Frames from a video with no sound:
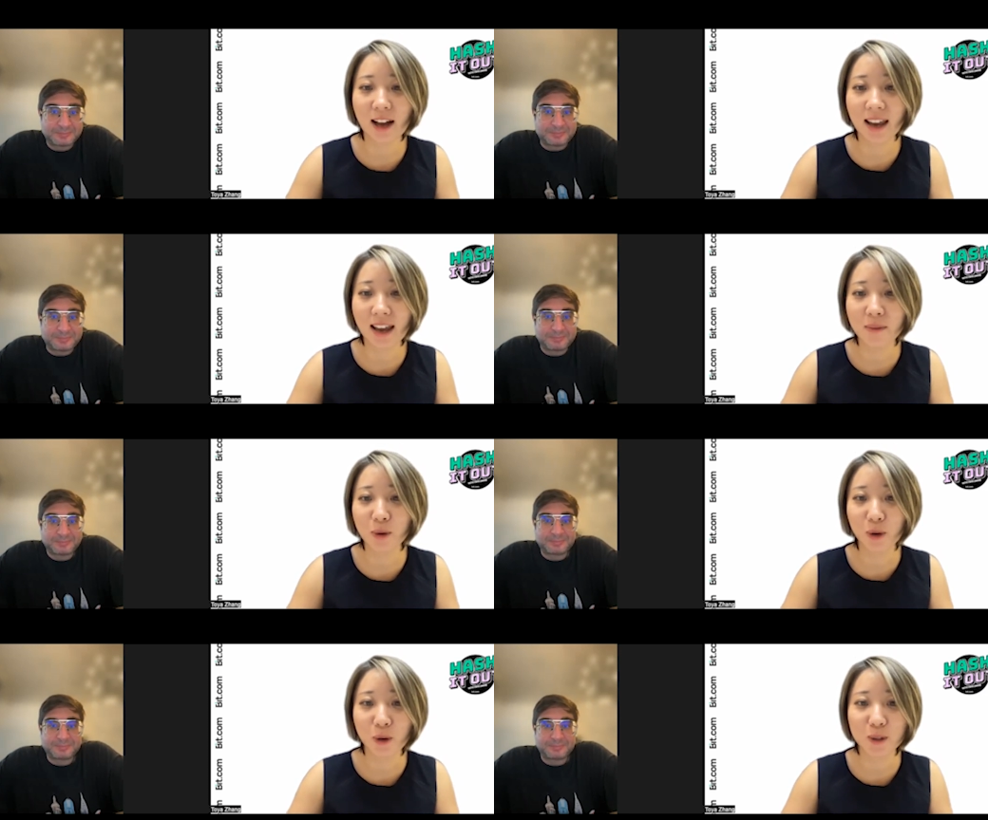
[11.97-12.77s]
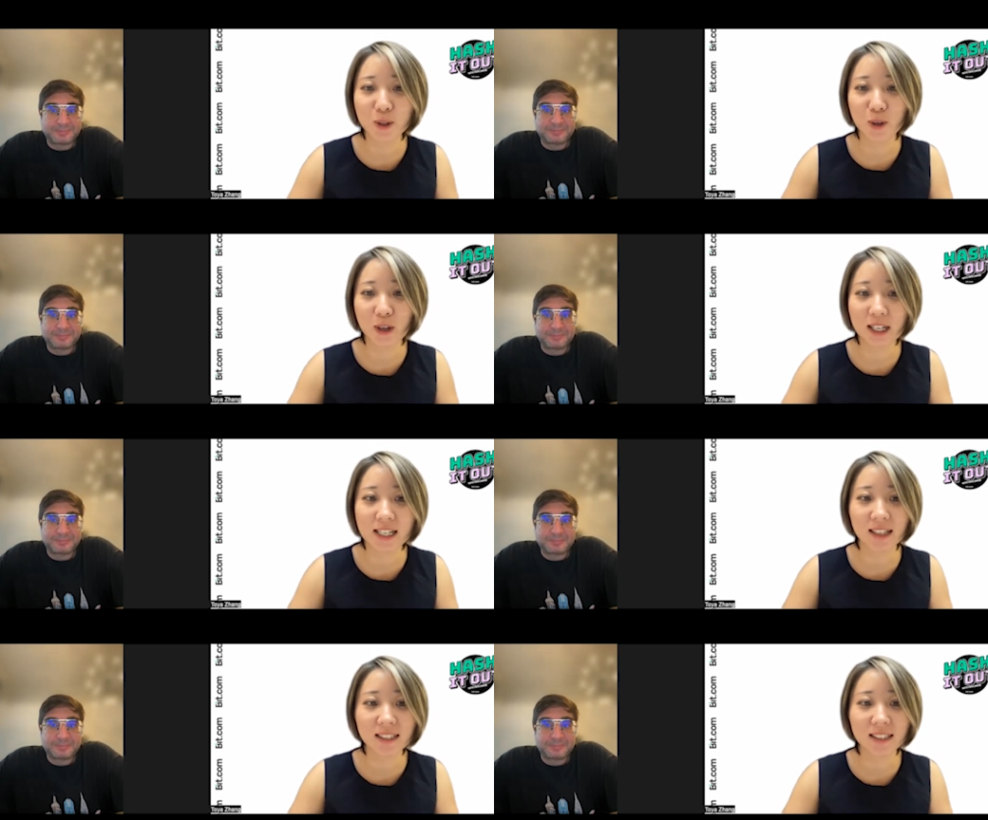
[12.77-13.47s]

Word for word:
Speaker 1: I am your host, Joy Jiang.